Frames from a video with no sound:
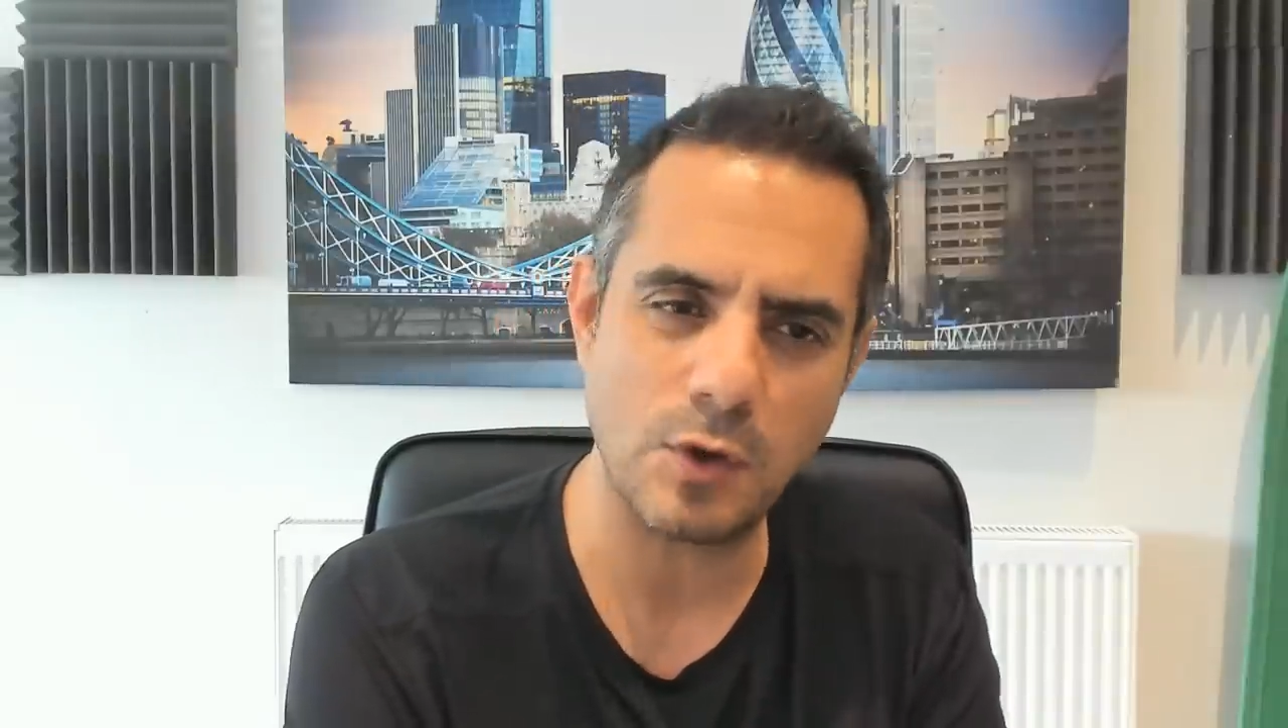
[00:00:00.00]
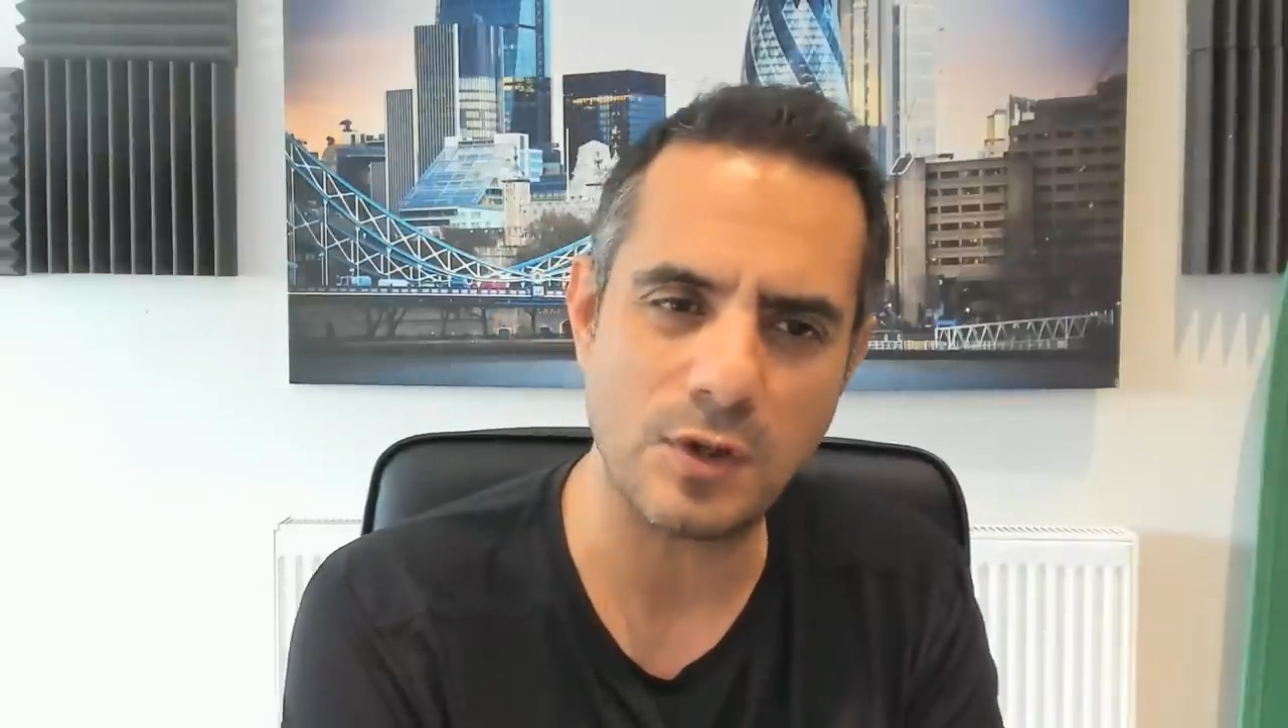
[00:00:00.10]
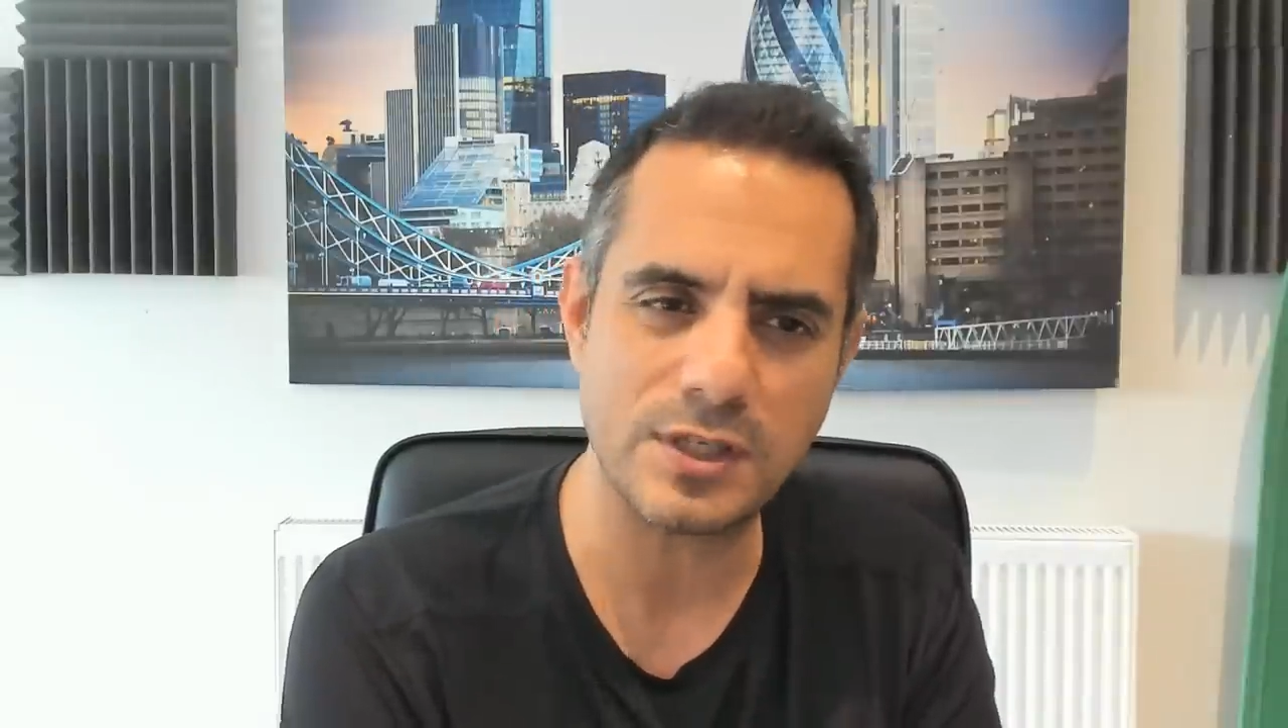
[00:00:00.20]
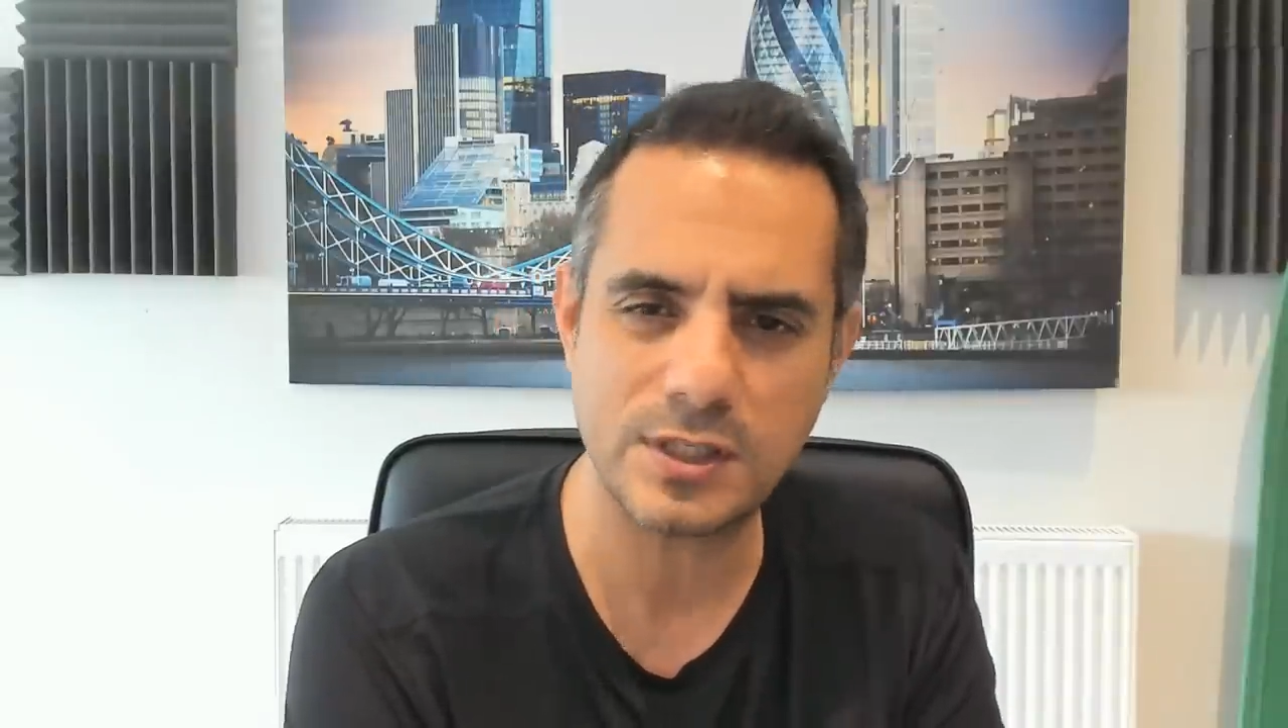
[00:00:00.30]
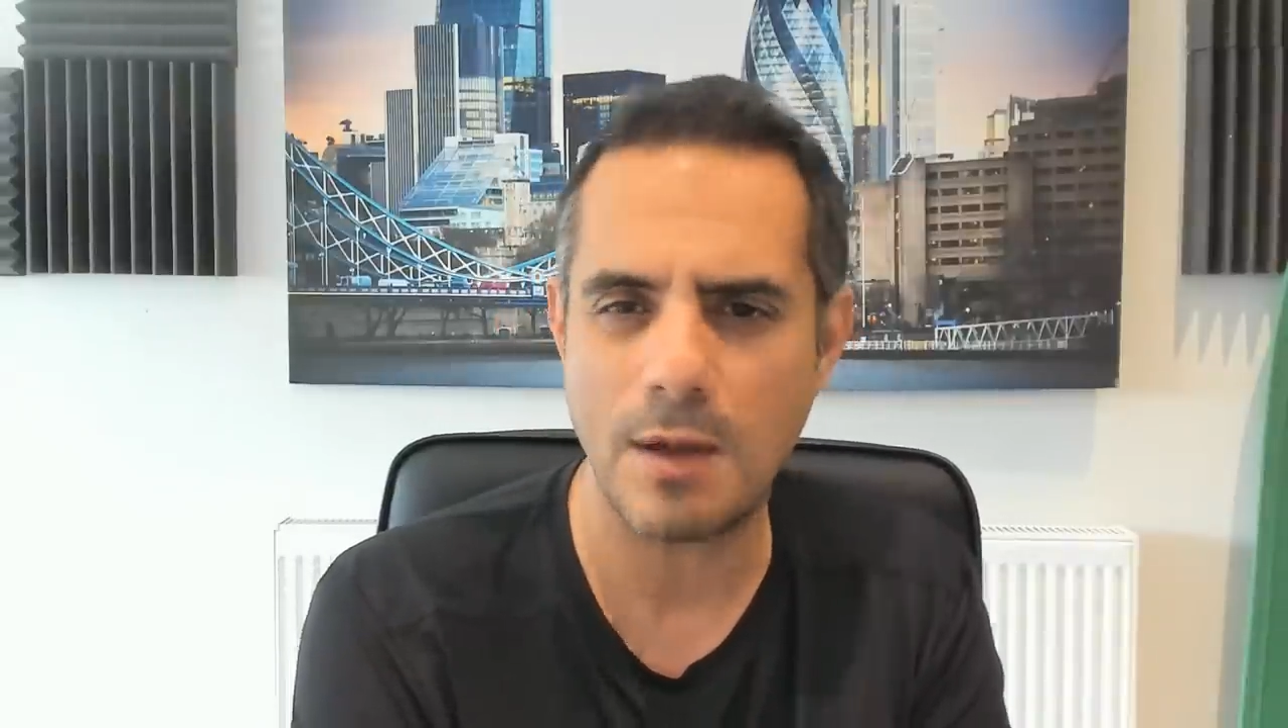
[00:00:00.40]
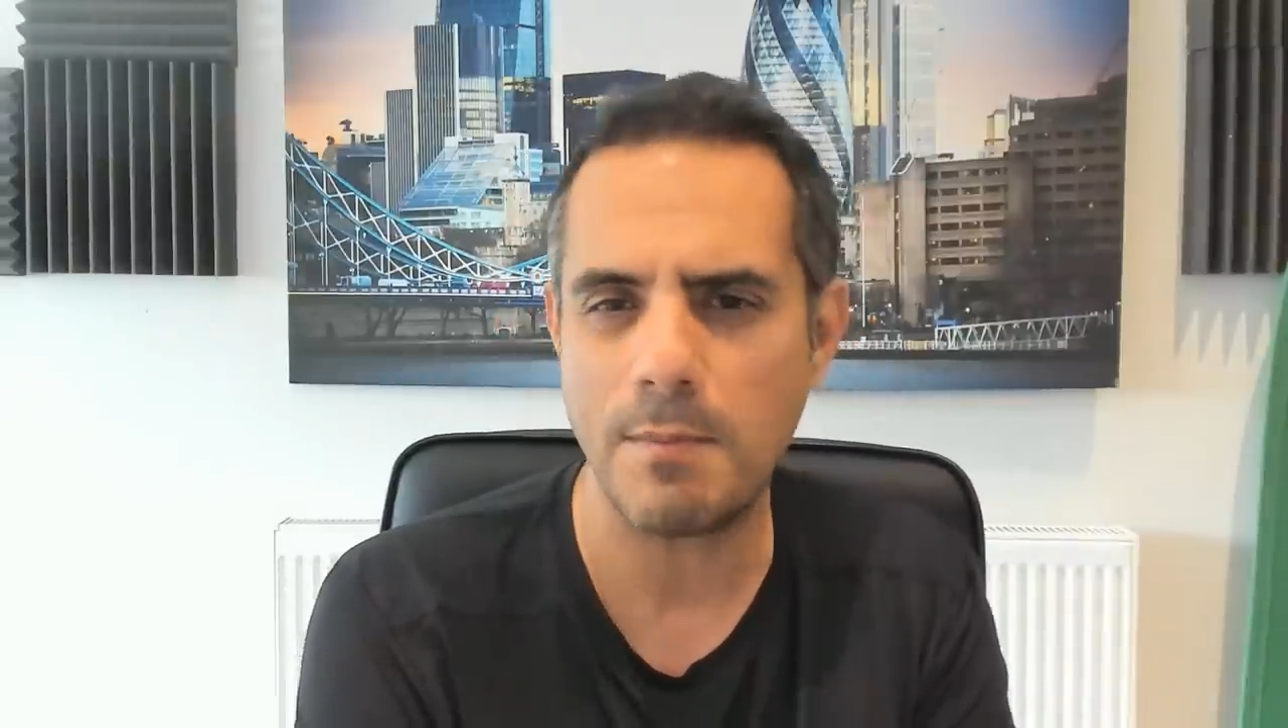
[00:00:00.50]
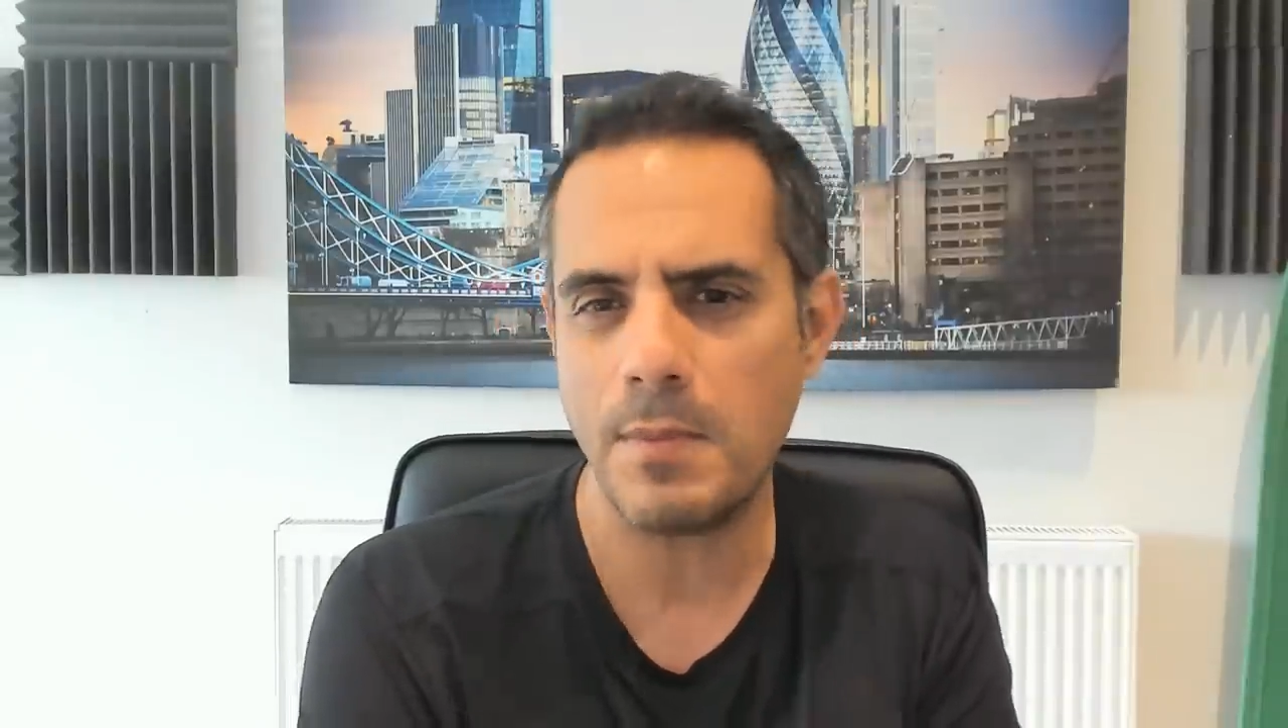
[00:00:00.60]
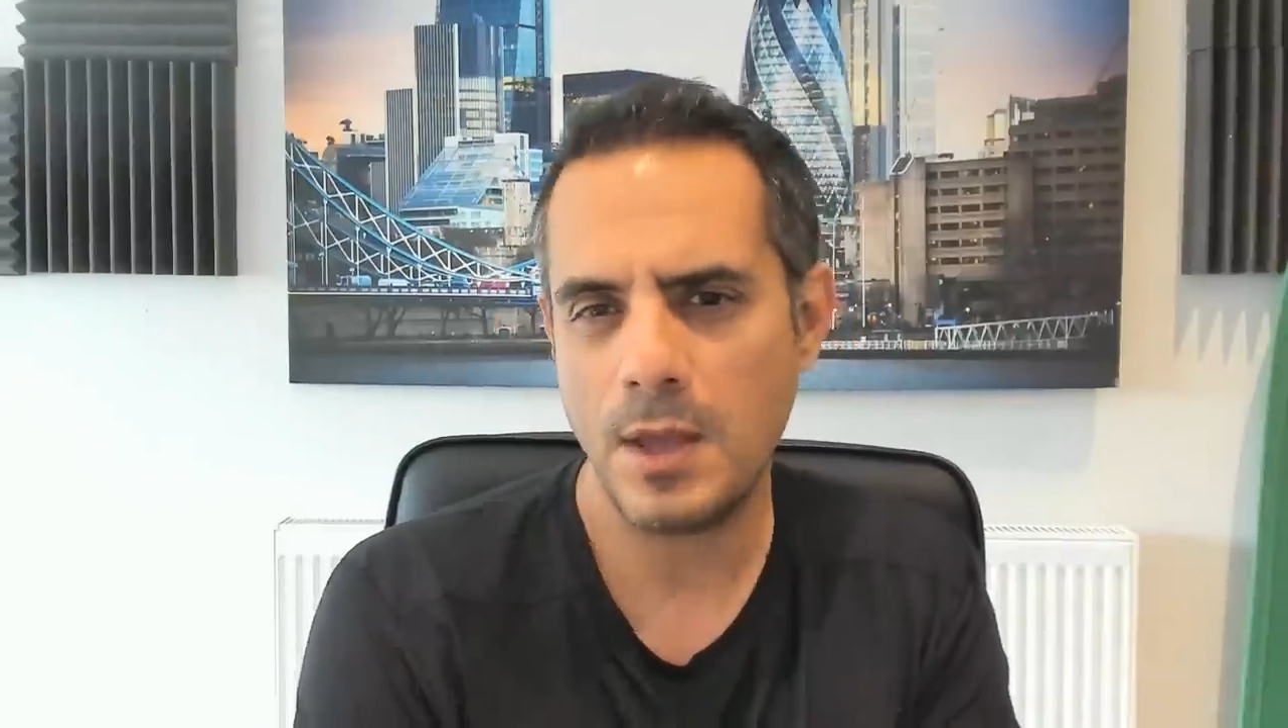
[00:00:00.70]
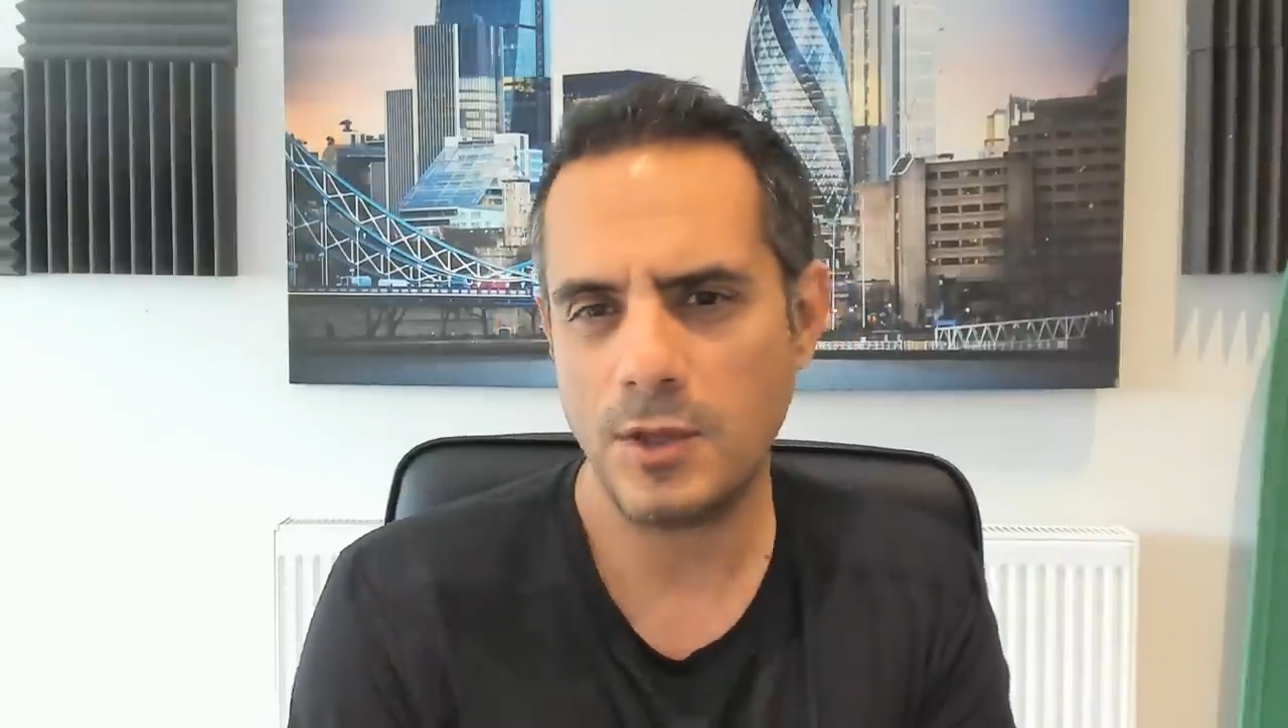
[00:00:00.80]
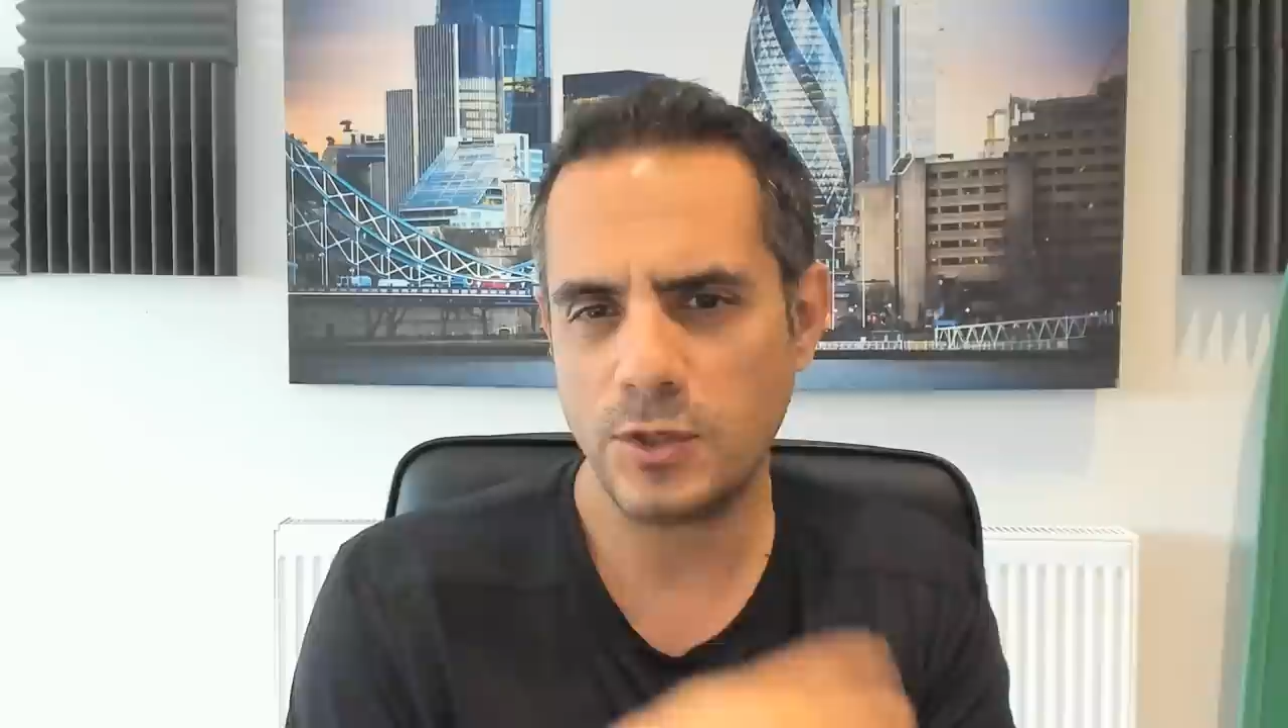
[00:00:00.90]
got some